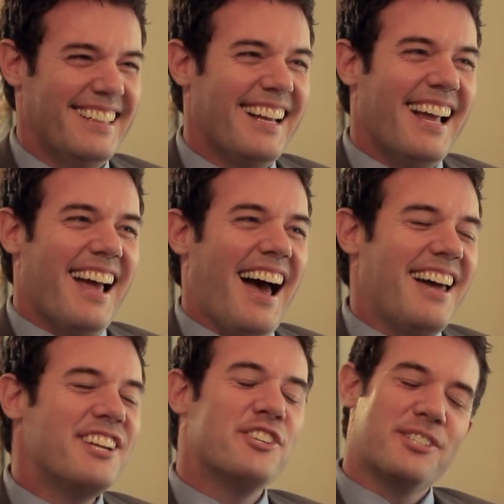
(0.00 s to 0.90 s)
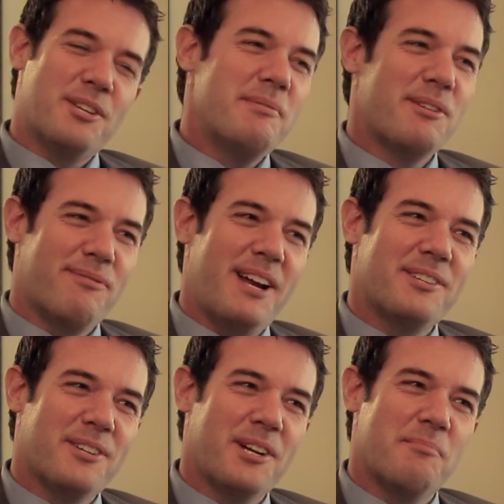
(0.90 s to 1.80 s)
do, your, some of your
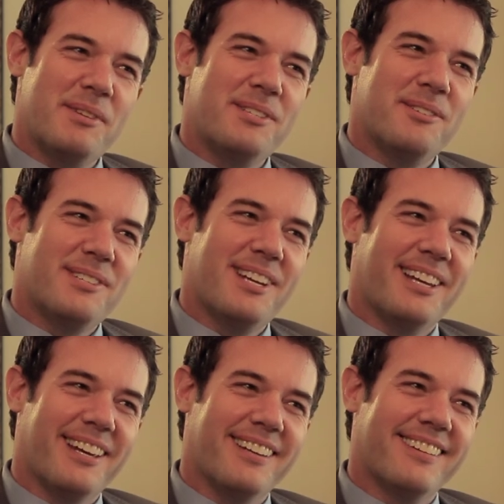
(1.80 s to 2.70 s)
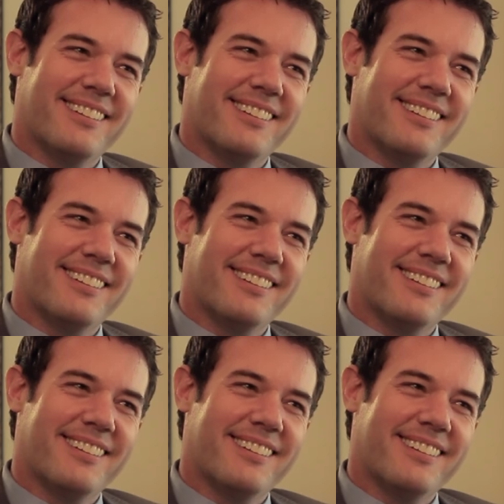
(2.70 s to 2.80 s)
fans are going to miss you singing.